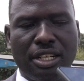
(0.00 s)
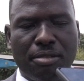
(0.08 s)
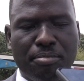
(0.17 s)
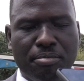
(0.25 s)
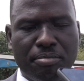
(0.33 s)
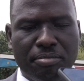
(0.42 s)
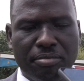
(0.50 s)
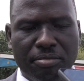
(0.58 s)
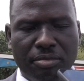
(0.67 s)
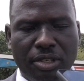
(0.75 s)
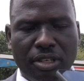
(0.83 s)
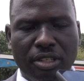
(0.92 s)

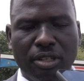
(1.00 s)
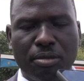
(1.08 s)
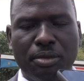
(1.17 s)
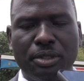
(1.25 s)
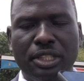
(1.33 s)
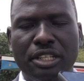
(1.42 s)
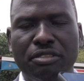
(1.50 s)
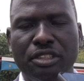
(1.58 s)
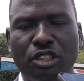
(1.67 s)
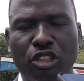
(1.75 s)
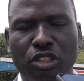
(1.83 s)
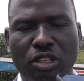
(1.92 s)
I'm Honorable
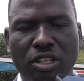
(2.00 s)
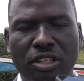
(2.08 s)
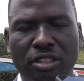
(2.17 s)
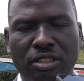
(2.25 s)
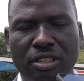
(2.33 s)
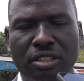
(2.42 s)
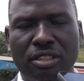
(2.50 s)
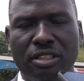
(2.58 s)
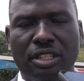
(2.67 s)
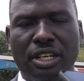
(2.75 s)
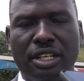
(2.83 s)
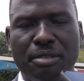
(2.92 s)
David Otto,
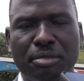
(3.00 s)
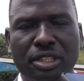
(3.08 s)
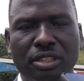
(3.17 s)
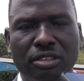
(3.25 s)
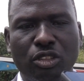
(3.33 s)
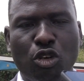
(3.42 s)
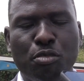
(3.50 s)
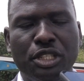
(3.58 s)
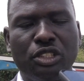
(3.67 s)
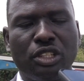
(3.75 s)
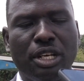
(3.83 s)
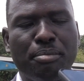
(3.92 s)
Remsen,
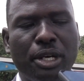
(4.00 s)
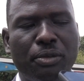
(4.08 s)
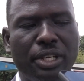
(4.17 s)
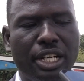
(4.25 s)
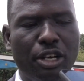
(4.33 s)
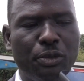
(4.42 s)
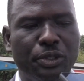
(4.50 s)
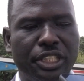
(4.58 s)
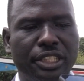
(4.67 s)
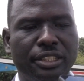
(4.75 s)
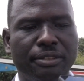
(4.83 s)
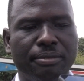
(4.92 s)
Commissioner, Magwi
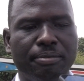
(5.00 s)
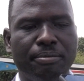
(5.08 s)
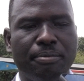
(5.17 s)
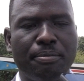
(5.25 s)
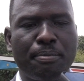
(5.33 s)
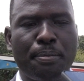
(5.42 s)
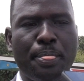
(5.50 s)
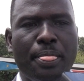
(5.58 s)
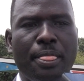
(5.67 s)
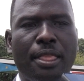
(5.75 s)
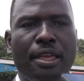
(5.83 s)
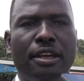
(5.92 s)
County.
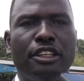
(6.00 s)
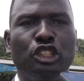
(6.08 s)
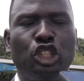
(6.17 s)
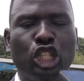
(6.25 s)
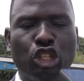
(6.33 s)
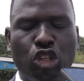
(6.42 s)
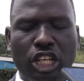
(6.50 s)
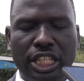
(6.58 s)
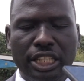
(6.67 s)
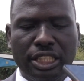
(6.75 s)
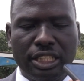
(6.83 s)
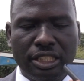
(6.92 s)

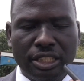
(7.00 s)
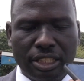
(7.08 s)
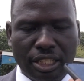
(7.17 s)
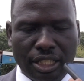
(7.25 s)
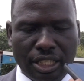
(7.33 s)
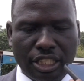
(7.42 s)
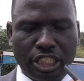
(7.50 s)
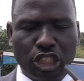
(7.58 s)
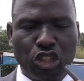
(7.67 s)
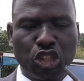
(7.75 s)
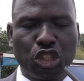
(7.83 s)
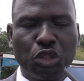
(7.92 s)
Generally, the
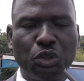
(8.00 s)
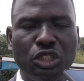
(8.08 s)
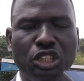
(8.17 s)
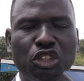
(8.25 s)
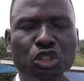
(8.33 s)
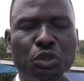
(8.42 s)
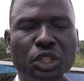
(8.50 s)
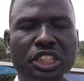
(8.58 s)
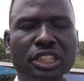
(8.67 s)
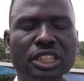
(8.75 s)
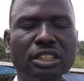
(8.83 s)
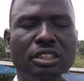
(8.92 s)
security
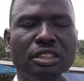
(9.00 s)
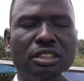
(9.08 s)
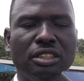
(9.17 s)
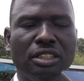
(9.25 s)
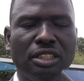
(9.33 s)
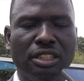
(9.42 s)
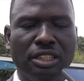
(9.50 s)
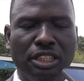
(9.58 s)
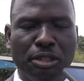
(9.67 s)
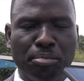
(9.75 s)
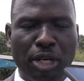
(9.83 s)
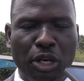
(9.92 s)
situation
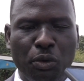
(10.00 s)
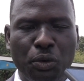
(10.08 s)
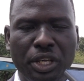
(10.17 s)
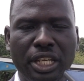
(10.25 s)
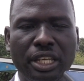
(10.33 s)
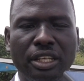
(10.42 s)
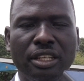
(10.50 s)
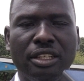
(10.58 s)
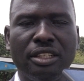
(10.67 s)
in Magwi